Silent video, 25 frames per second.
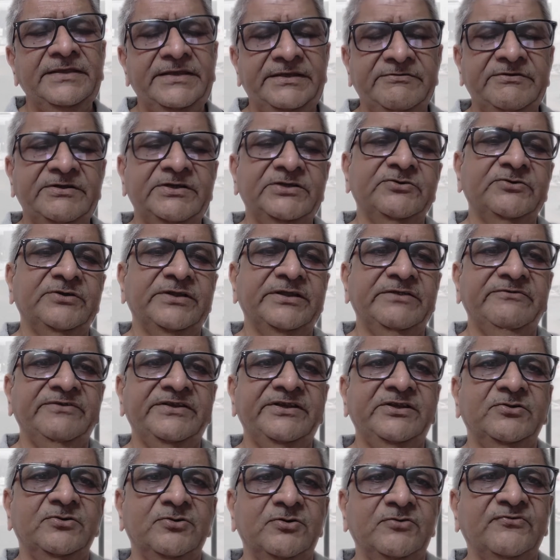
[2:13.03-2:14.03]
Even today we
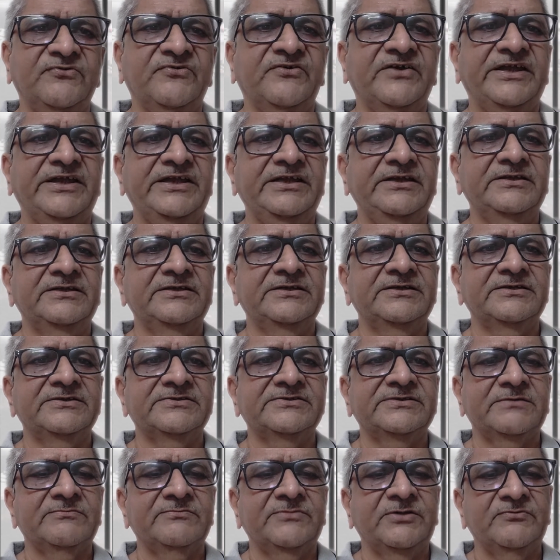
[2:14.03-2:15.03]
do find
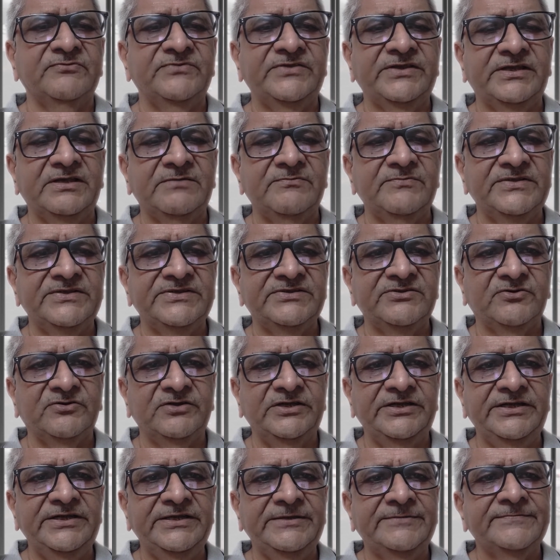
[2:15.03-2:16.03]
some of the companies
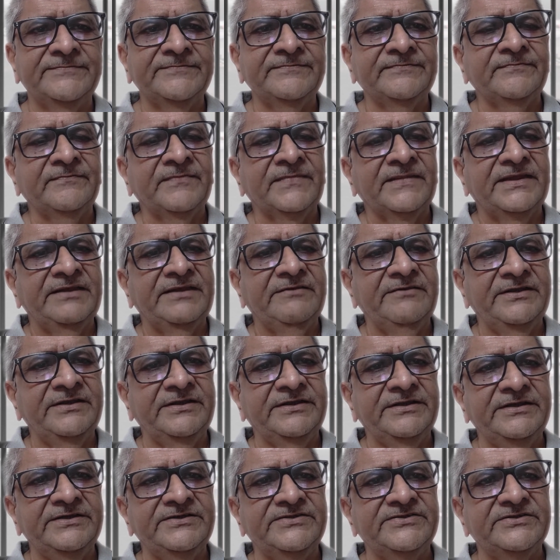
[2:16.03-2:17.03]
only
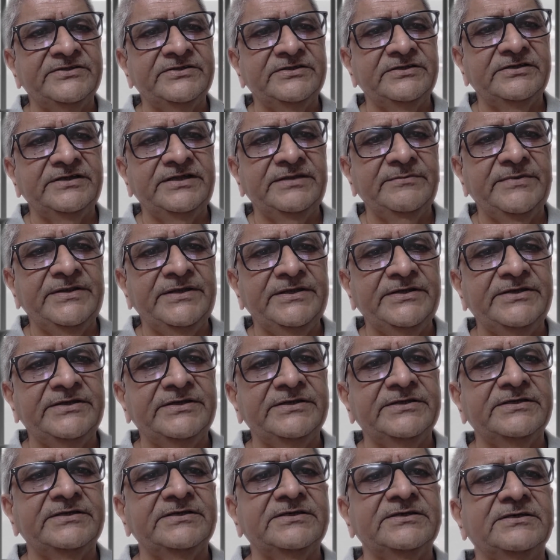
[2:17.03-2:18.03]
having its
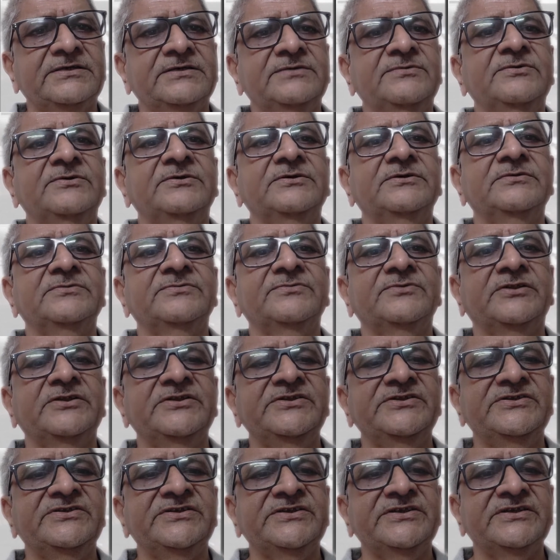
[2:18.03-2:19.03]
Demat
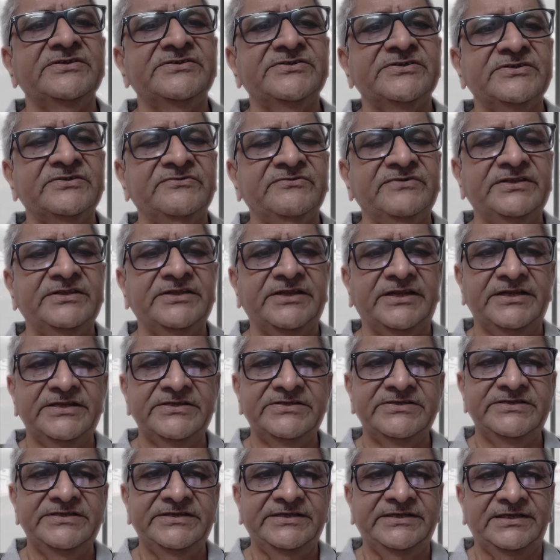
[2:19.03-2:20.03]
registration with
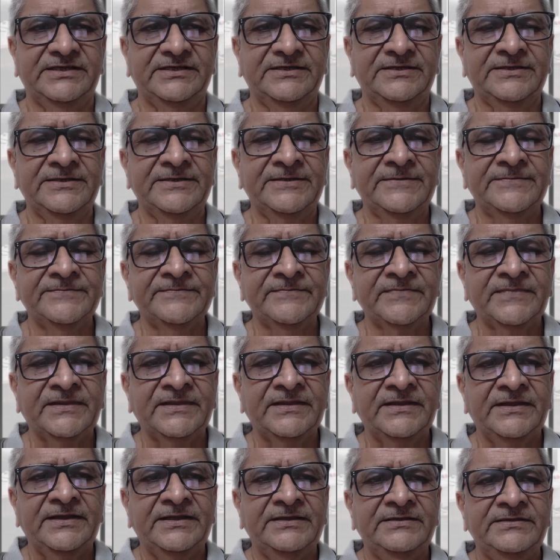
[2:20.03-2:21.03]
NSDL,
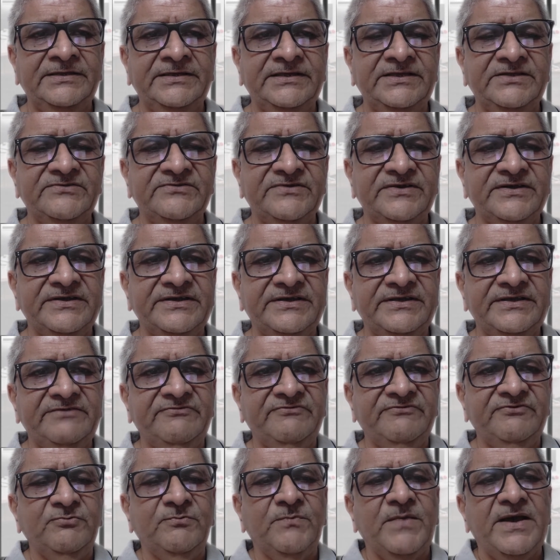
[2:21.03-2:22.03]
and that is why
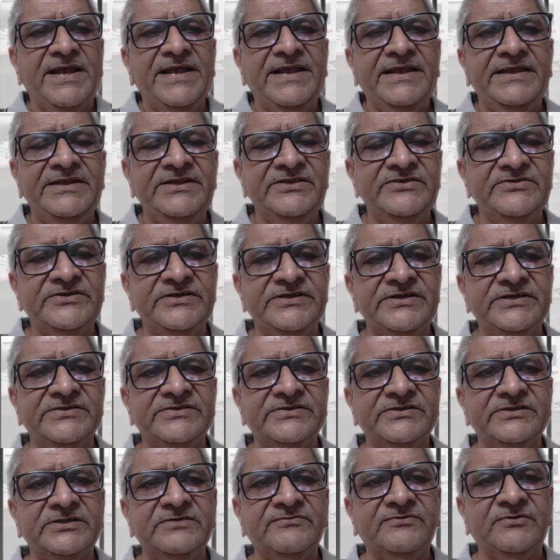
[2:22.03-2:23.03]
if you buy any
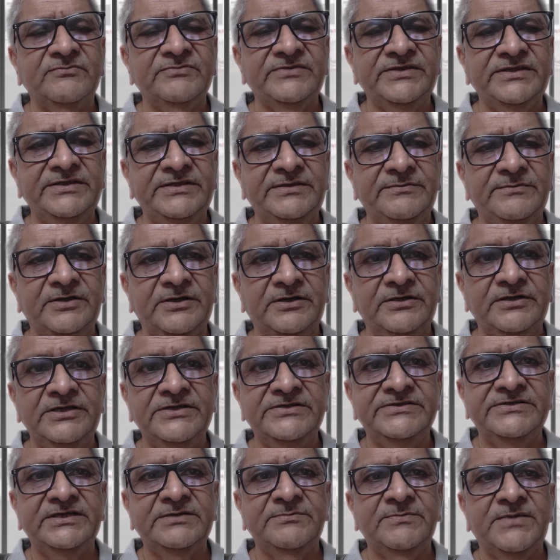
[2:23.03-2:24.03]
shares from the
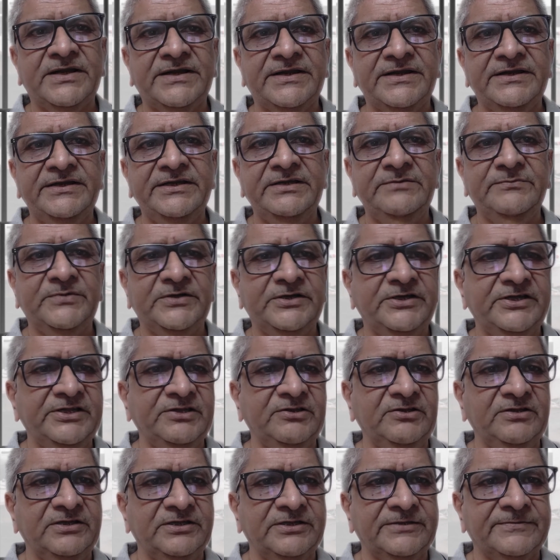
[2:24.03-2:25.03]
unlisted market in
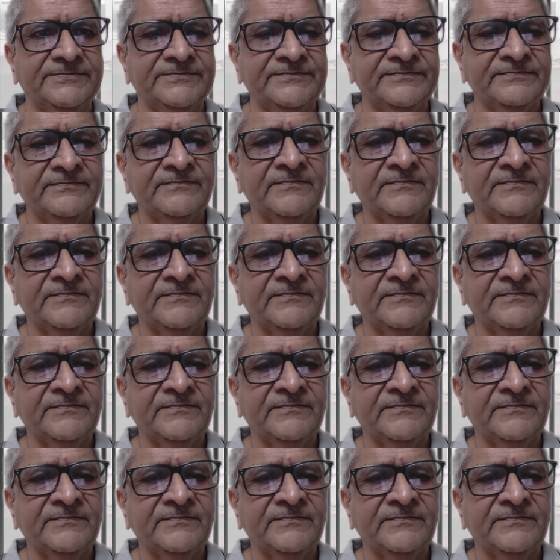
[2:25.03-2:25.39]
particular,